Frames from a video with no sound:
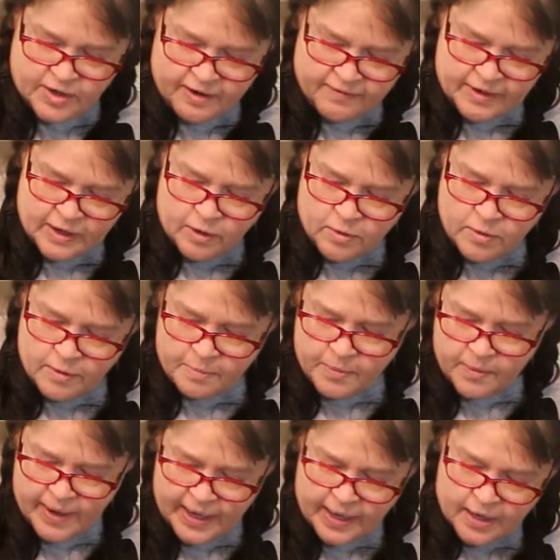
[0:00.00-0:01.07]
I've
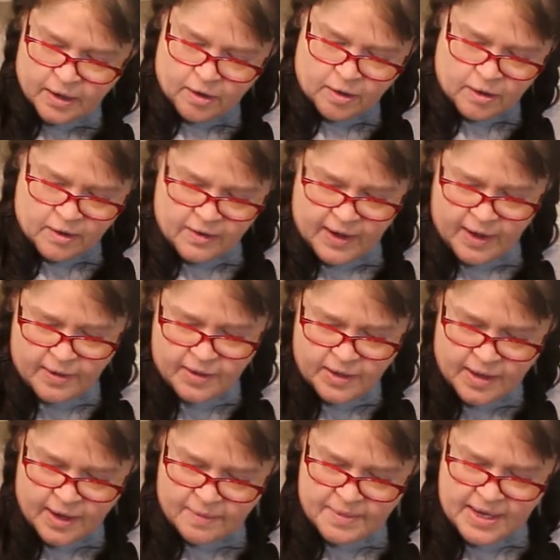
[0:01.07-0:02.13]
incorporated all that
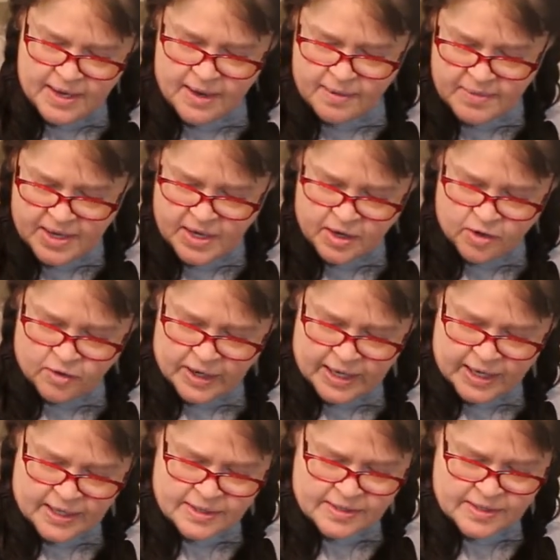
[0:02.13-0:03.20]
yummy
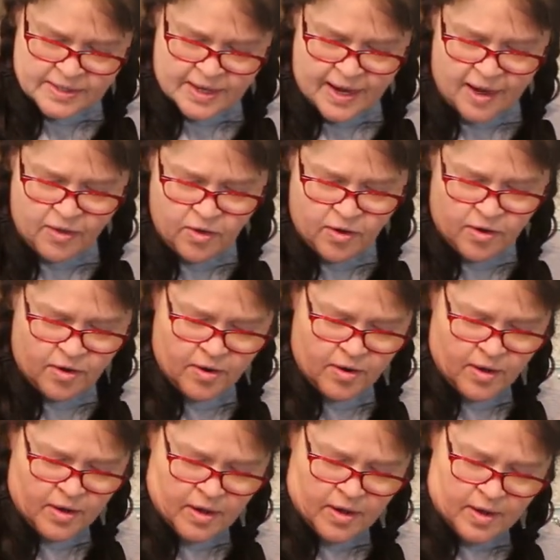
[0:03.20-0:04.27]
ingredients together.
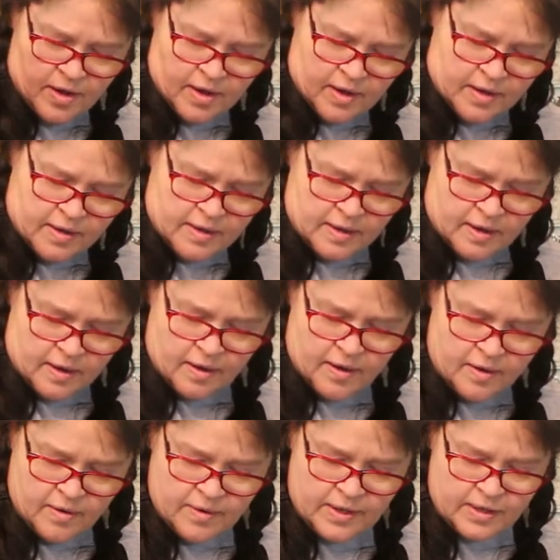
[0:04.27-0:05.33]

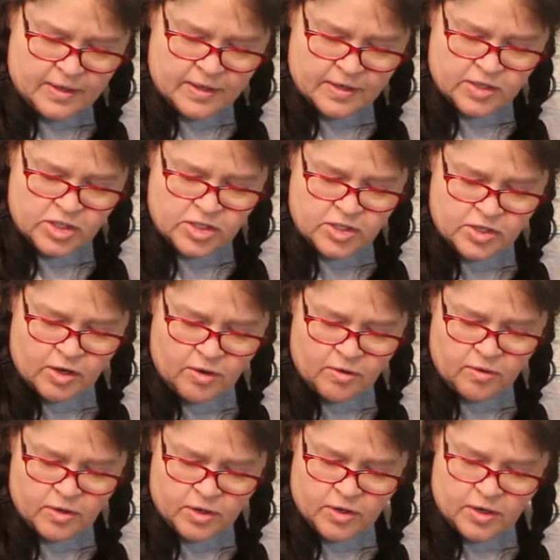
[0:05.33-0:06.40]
Oh, it looks
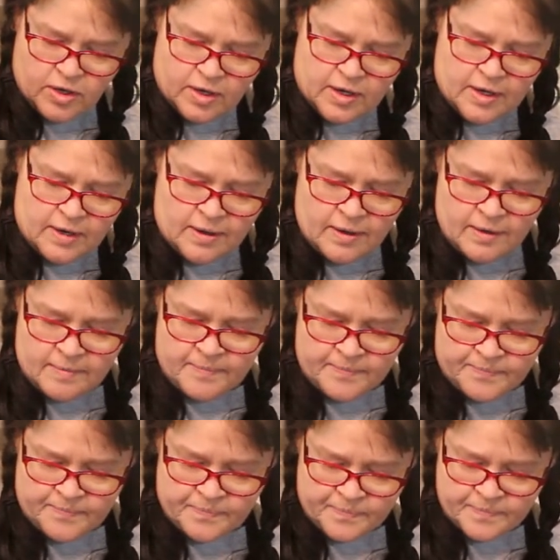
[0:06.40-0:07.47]
so good.
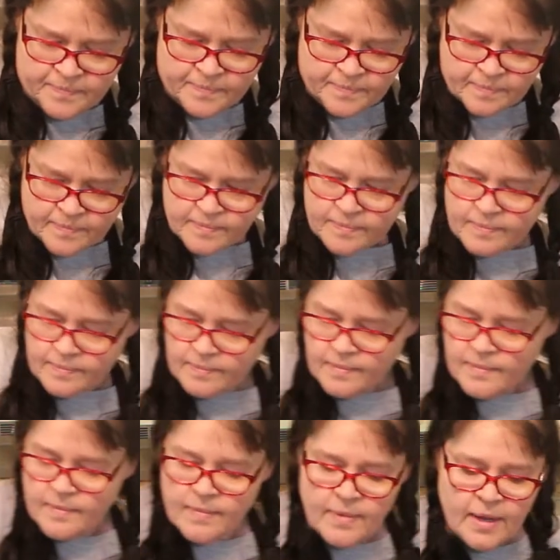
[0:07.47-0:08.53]

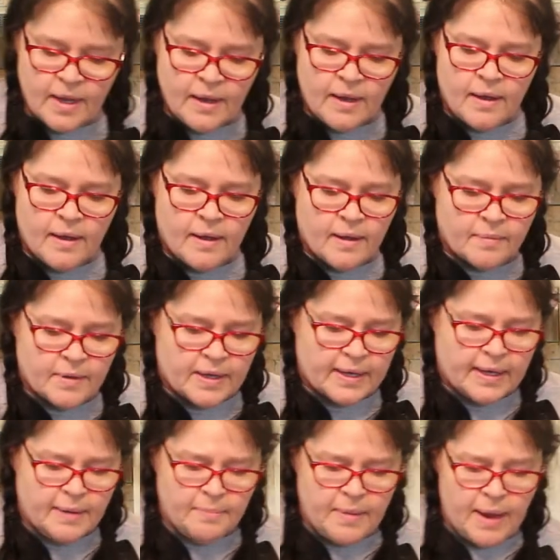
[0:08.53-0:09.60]
I'm going
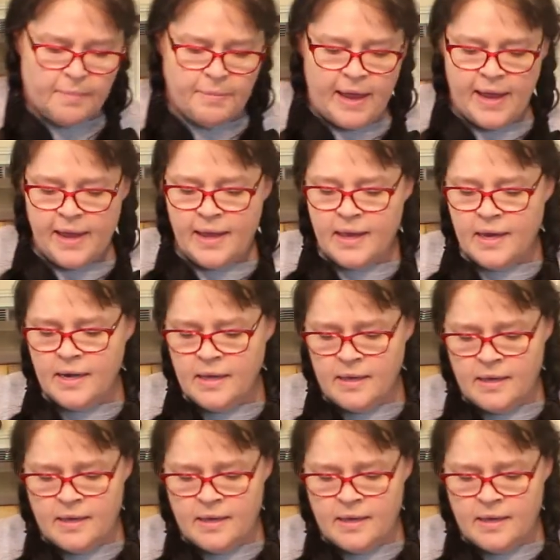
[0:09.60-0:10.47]
to get my pan